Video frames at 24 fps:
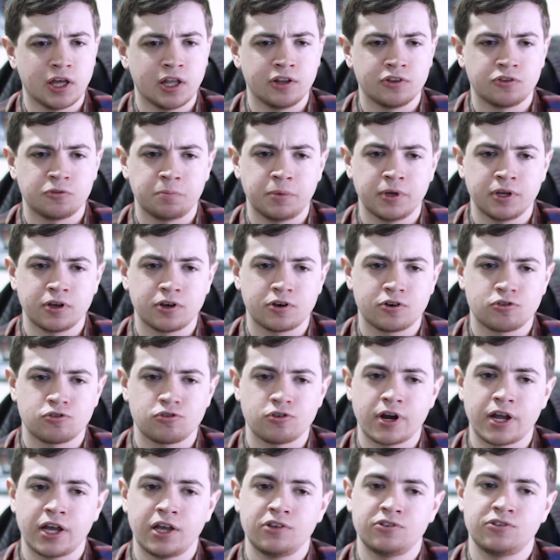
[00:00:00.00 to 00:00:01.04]
and it's been
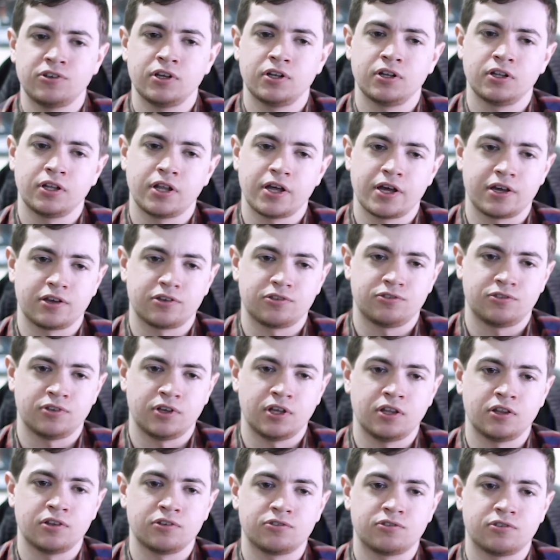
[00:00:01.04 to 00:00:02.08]
crazy to like
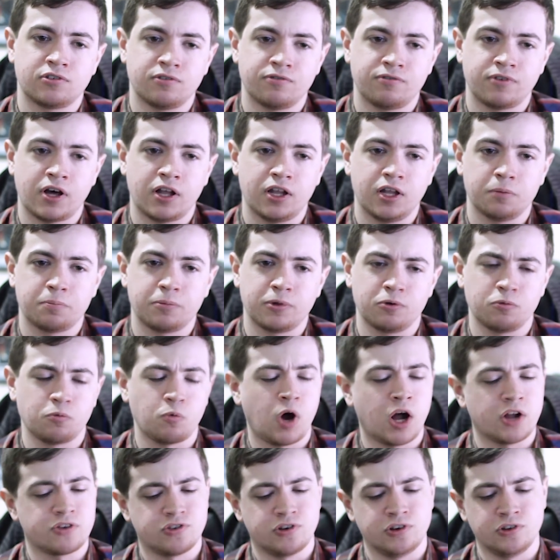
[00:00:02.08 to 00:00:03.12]
see this develop and
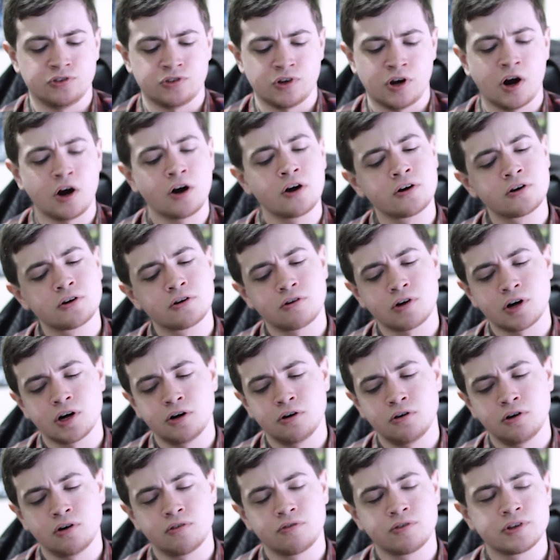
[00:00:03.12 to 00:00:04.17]
watch his art
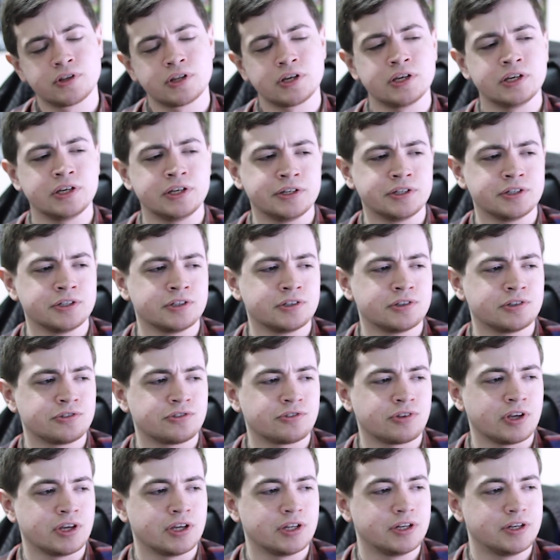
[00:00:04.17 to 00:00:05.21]
grow over the
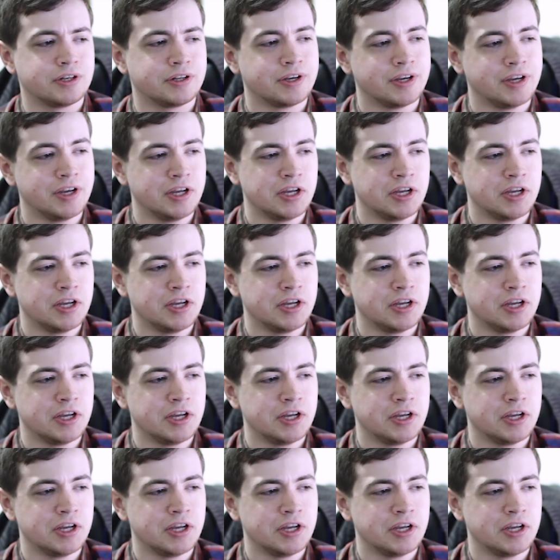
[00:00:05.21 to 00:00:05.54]
years and